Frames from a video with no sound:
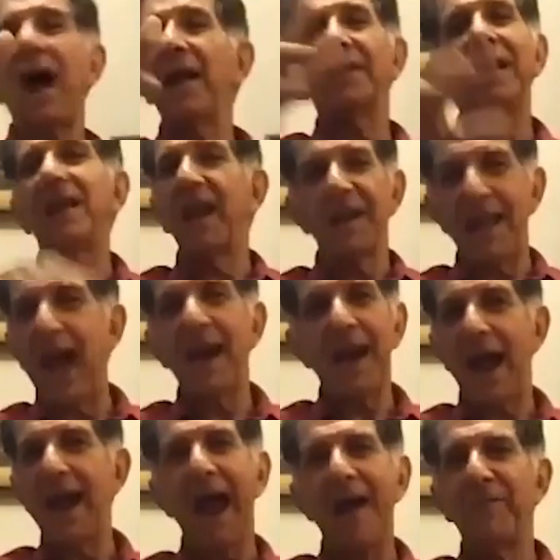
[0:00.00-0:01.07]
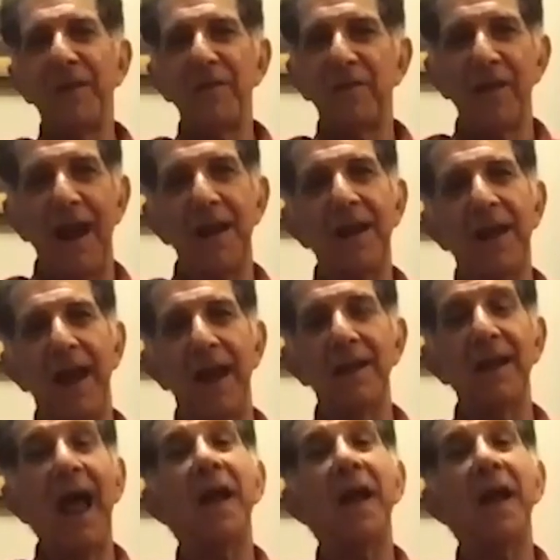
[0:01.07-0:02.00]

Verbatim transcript: other than that, I haven't read any.